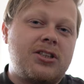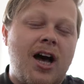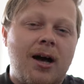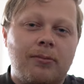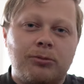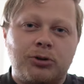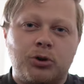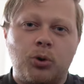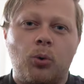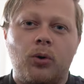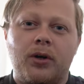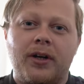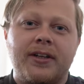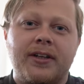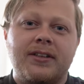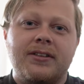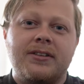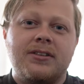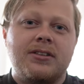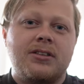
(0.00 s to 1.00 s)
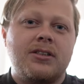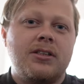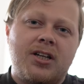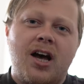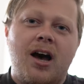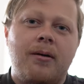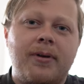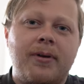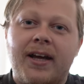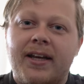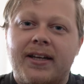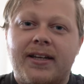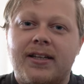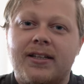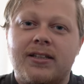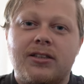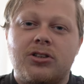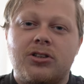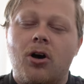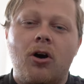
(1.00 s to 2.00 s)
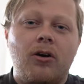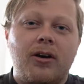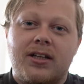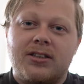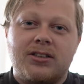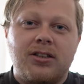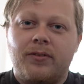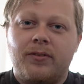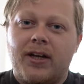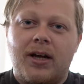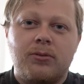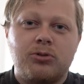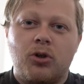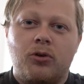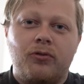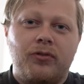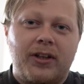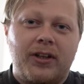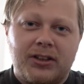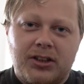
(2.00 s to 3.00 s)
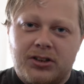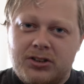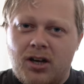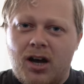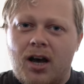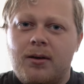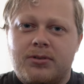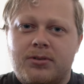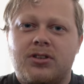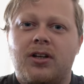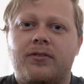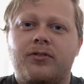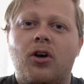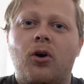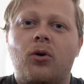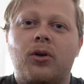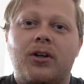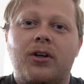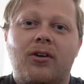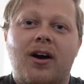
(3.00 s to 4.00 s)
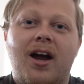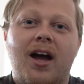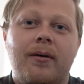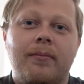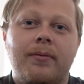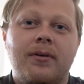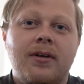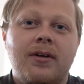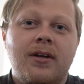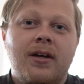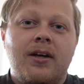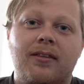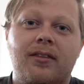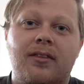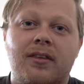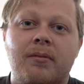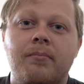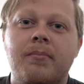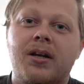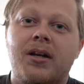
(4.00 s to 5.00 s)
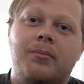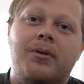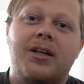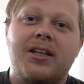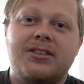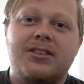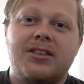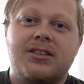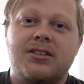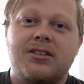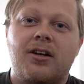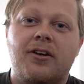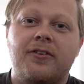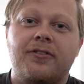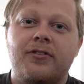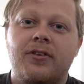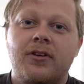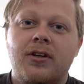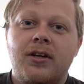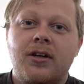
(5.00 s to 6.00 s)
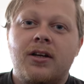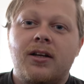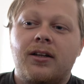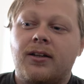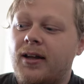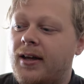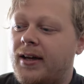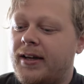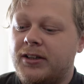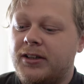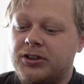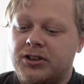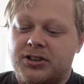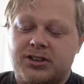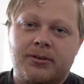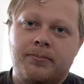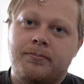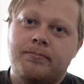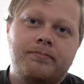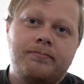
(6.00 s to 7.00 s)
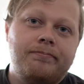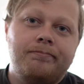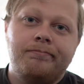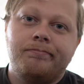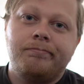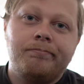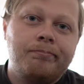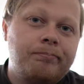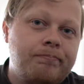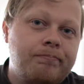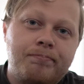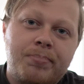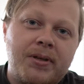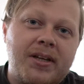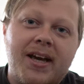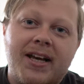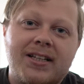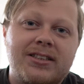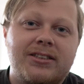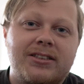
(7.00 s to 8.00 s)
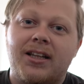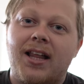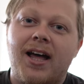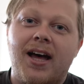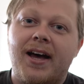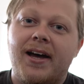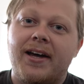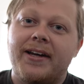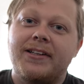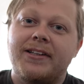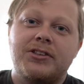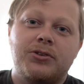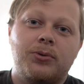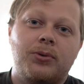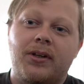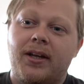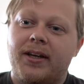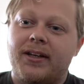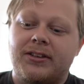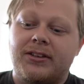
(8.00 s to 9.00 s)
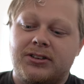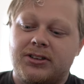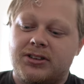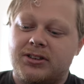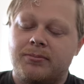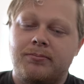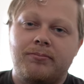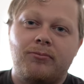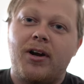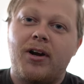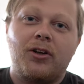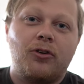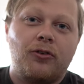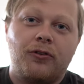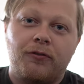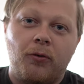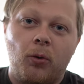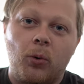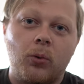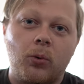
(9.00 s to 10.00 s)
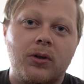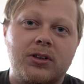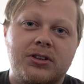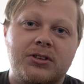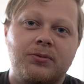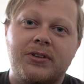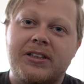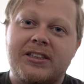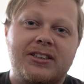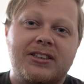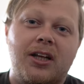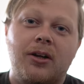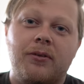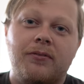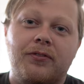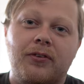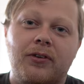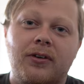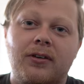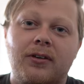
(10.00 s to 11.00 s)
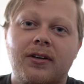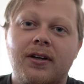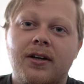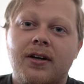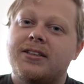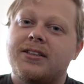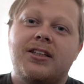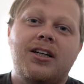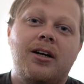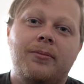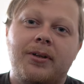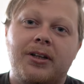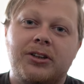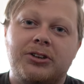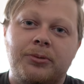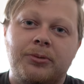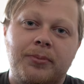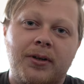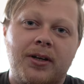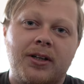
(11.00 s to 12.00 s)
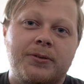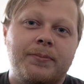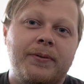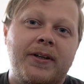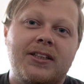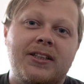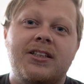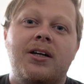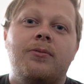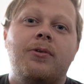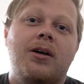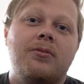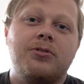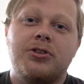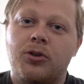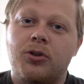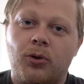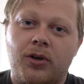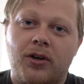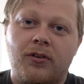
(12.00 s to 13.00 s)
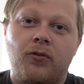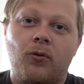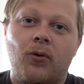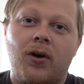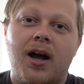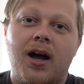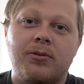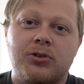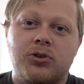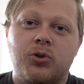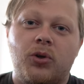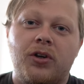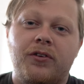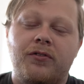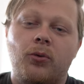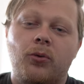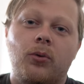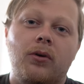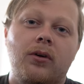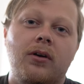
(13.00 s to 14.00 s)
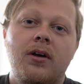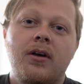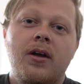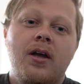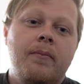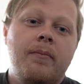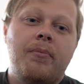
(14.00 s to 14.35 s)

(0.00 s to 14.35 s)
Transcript: the top Jordans, the top Nikes, all that stuff. Like, I was looking for like the top stuff to only grab. The minimalistic stuff, like just some BS slides or like some regular fours and resell them for, yeah, it's a couple extra bucks, but that's not what I was looking for. I was looking for